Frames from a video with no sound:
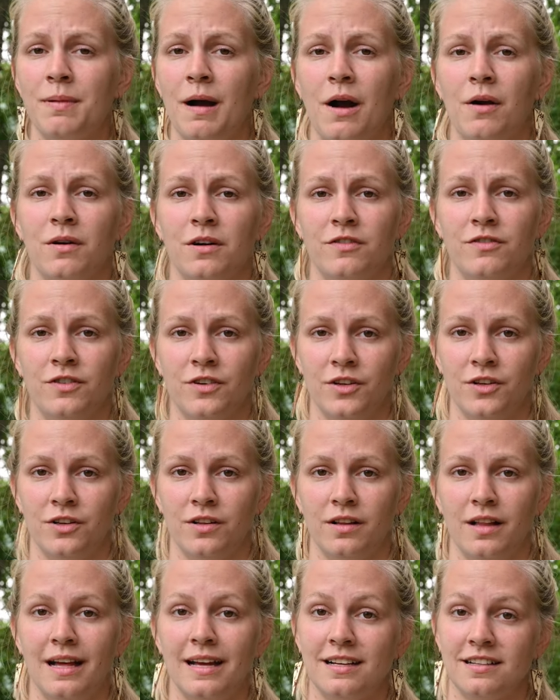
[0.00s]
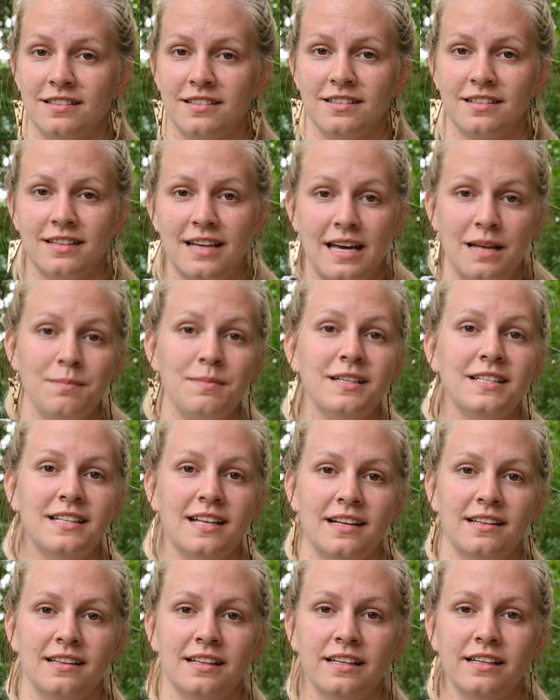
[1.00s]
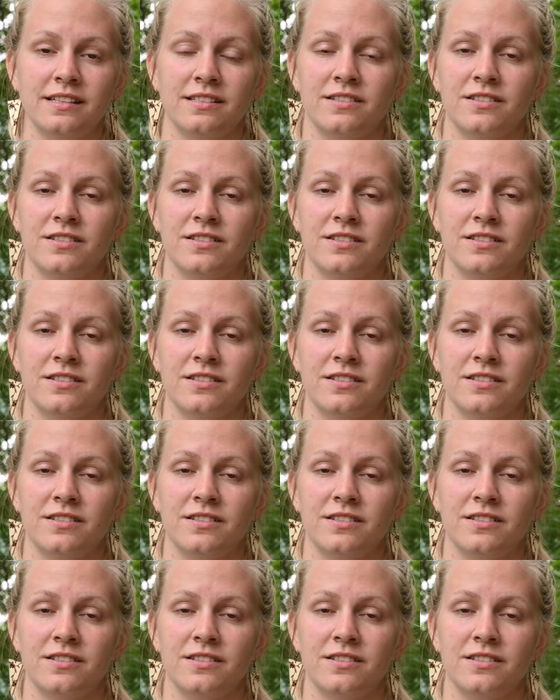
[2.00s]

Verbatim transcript: powerful and can be deadly,